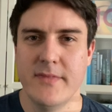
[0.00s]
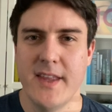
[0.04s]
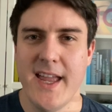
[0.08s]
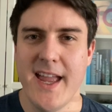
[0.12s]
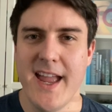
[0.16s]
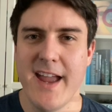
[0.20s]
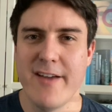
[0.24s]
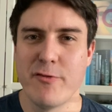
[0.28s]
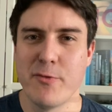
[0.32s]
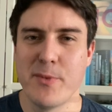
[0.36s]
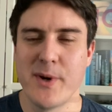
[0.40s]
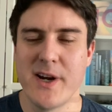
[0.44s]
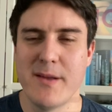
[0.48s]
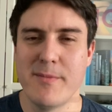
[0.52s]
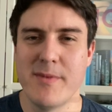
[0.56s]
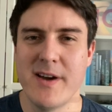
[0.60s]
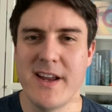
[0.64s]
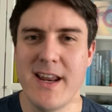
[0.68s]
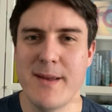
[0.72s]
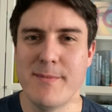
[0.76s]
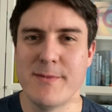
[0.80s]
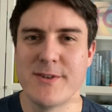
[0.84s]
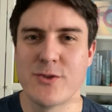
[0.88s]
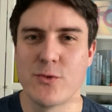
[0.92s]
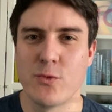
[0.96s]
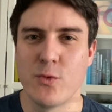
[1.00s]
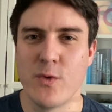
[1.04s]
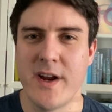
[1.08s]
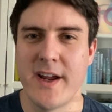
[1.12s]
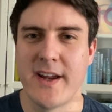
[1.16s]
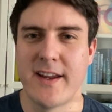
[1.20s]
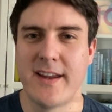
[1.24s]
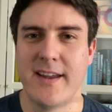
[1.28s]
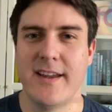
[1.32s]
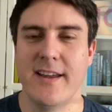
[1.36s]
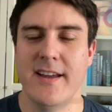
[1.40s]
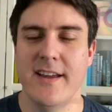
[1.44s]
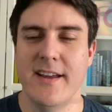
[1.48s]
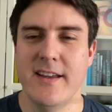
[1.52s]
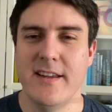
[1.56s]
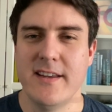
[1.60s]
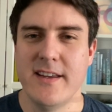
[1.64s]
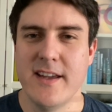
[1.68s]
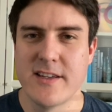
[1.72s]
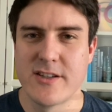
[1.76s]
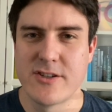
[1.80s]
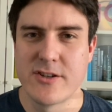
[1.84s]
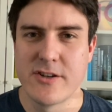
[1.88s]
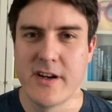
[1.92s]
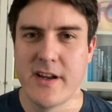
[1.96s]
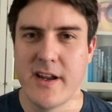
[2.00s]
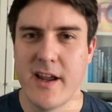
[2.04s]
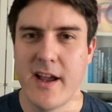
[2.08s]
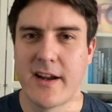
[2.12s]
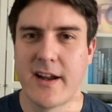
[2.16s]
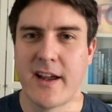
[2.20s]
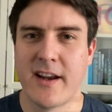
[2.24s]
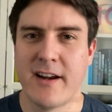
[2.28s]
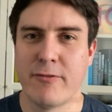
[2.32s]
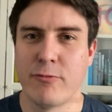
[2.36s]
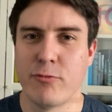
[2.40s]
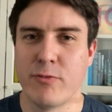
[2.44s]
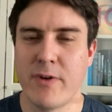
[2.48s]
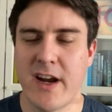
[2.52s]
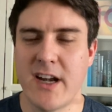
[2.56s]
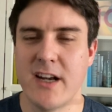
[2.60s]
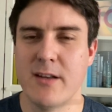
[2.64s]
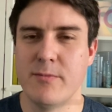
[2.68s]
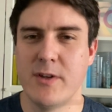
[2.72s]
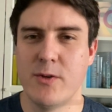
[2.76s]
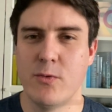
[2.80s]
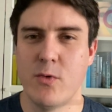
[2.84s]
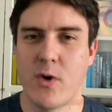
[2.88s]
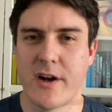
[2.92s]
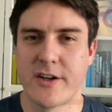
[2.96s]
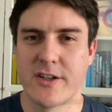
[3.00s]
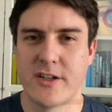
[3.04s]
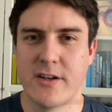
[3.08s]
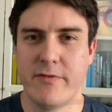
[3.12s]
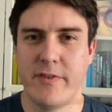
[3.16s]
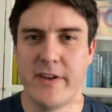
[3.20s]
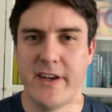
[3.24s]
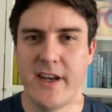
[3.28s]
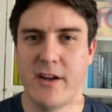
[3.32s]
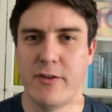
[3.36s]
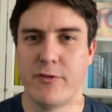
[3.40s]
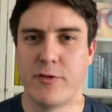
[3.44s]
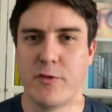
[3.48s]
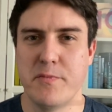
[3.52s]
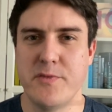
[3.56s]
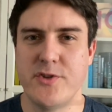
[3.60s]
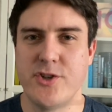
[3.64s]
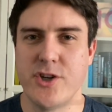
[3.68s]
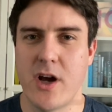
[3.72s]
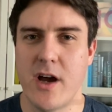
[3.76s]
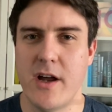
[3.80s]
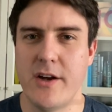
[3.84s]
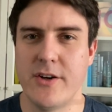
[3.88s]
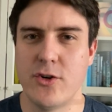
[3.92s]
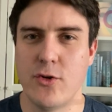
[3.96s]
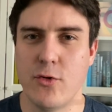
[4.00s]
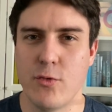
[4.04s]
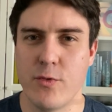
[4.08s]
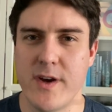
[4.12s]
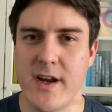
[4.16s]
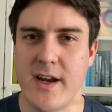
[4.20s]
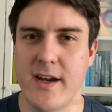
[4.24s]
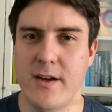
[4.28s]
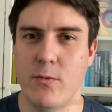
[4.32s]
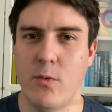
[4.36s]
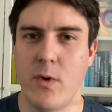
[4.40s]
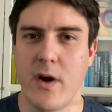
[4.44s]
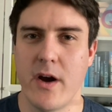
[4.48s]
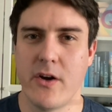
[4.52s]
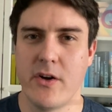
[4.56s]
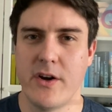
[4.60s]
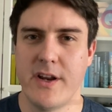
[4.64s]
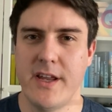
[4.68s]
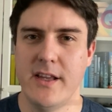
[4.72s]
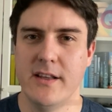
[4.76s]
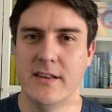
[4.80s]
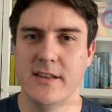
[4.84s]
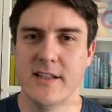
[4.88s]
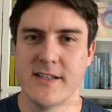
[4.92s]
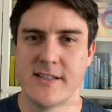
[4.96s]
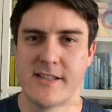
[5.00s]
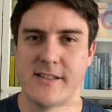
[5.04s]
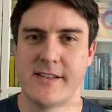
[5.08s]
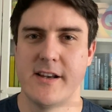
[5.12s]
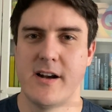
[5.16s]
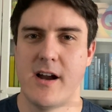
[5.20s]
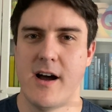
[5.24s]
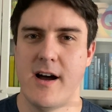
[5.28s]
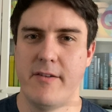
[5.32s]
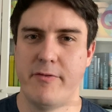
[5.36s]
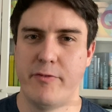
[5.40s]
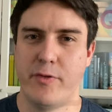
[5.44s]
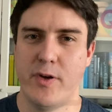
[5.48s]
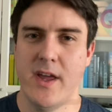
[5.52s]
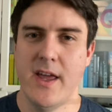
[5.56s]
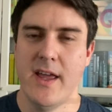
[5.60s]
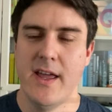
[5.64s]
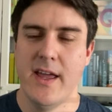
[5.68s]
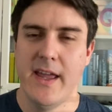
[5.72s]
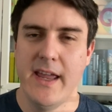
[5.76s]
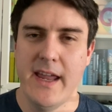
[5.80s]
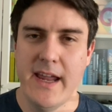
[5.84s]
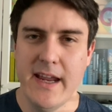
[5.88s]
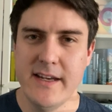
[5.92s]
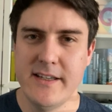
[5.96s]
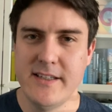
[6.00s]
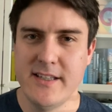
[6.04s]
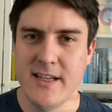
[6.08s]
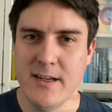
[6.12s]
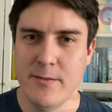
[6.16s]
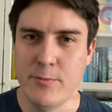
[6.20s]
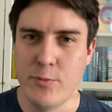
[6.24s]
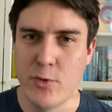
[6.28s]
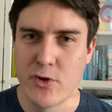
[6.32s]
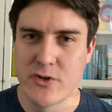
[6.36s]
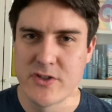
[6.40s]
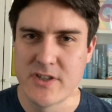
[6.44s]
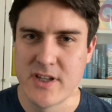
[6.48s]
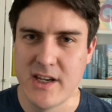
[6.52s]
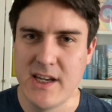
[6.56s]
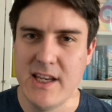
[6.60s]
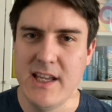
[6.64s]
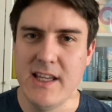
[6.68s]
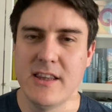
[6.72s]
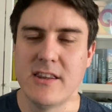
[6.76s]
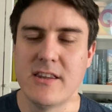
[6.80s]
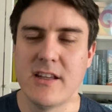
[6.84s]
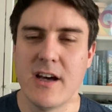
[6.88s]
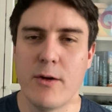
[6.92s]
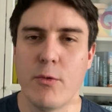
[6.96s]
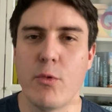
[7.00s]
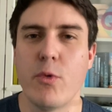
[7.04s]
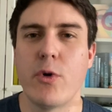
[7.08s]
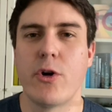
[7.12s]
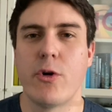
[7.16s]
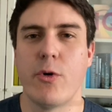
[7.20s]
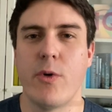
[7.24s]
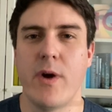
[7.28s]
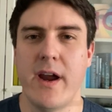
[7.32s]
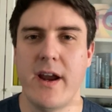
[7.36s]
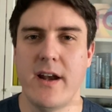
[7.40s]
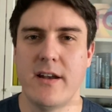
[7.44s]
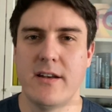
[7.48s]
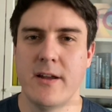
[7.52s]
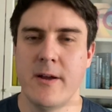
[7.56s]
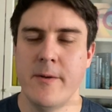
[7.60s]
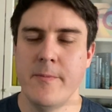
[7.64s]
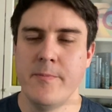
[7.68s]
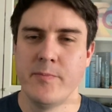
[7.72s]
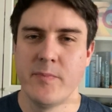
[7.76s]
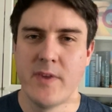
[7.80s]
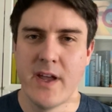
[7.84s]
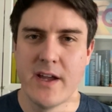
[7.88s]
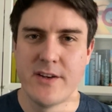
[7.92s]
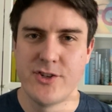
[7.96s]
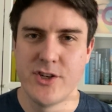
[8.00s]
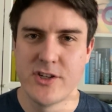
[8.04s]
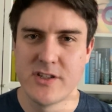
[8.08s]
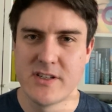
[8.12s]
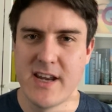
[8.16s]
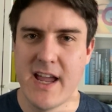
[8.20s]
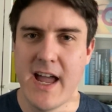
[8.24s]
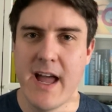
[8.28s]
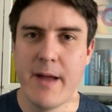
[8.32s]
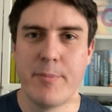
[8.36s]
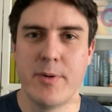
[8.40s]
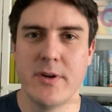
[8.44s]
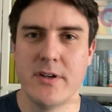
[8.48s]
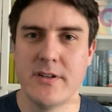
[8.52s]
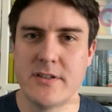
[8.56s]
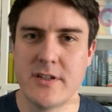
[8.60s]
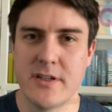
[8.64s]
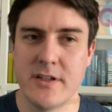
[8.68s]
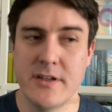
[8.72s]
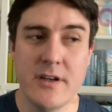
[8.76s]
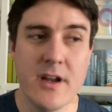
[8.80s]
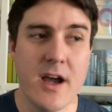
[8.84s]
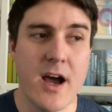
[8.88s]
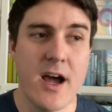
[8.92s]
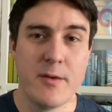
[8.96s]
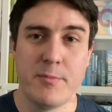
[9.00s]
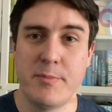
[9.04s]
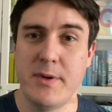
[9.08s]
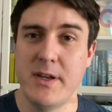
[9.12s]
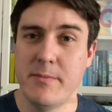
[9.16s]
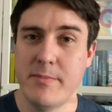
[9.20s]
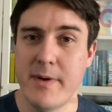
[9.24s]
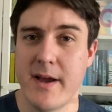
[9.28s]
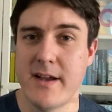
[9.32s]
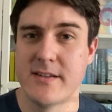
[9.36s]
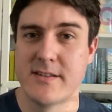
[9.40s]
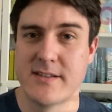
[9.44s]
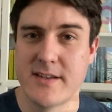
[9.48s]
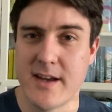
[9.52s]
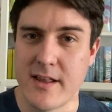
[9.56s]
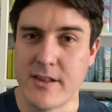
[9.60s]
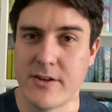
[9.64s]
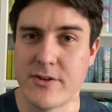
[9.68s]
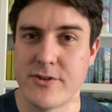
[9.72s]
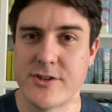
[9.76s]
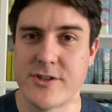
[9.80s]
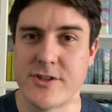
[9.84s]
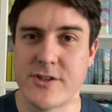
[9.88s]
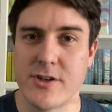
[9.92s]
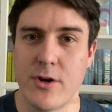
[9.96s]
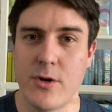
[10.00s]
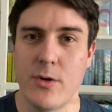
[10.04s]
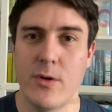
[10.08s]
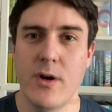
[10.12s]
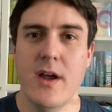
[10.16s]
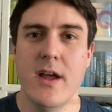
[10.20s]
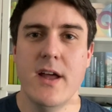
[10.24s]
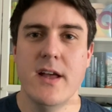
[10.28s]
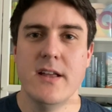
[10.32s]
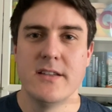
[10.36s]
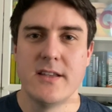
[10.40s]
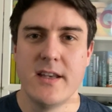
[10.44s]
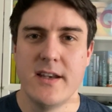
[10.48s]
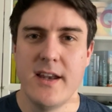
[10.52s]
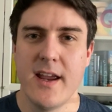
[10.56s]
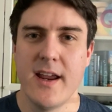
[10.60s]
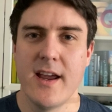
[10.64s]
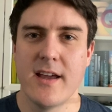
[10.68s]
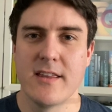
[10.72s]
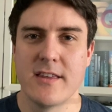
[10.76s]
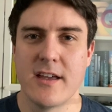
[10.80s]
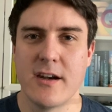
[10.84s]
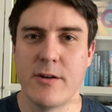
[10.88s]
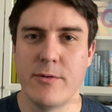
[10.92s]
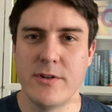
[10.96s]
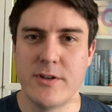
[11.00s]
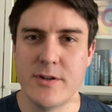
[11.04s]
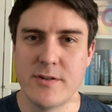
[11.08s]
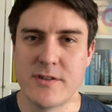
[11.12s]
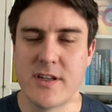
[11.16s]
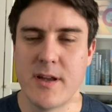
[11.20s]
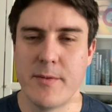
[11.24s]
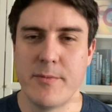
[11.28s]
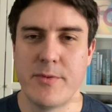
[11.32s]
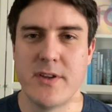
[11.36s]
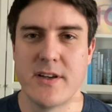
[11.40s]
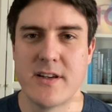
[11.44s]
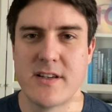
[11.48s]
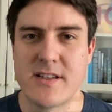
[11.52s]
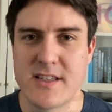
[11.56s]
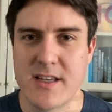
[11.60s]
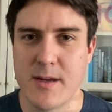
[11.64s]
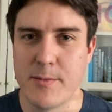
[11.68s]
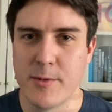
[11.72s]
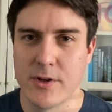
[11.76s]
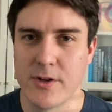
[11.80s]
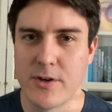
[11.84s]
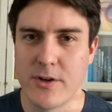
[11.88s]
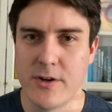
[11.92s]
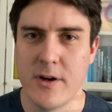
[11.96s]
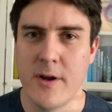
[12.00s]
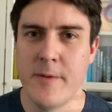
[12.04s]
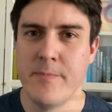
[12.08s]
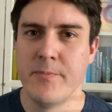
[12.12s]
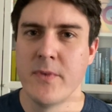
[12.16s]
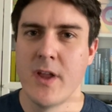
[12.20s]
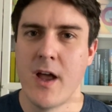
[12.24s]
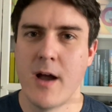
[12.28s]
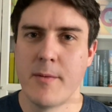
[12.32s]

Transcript: Hey everybody, my name is Rick. Yesterday I kind of randomly watched a video from John Green where he listed off 18 books that he thought were great that just happened to not be bestsellers. So today I thought I would do something similar.